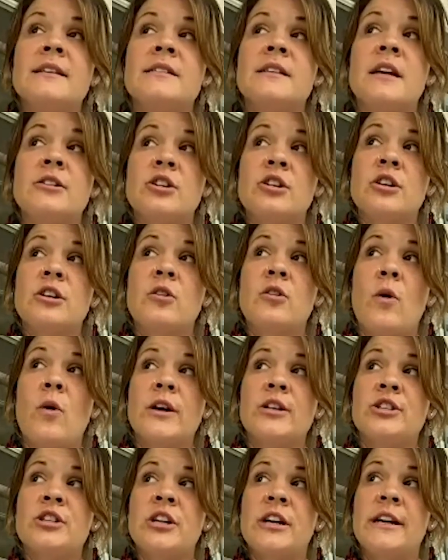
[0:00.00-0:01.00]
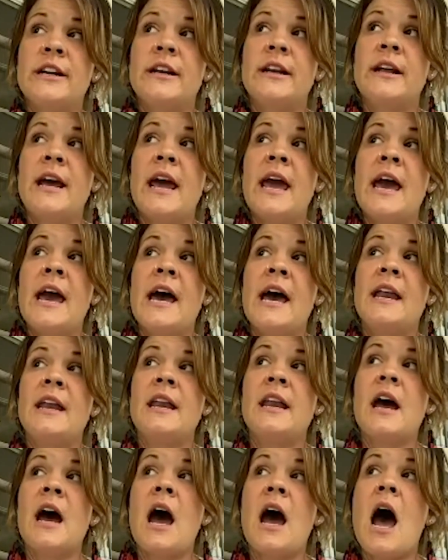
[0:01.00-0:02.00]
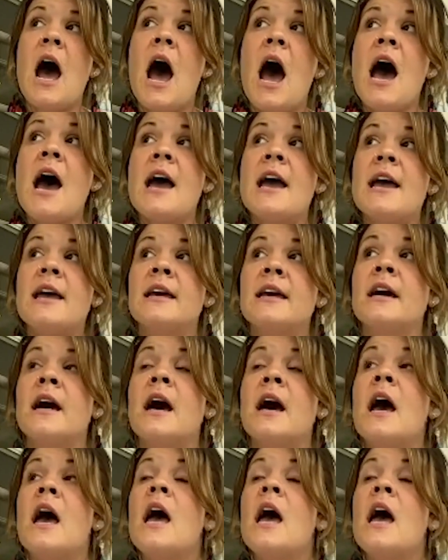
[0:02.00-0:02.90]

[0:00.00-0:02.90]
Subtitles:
is such a good question. And I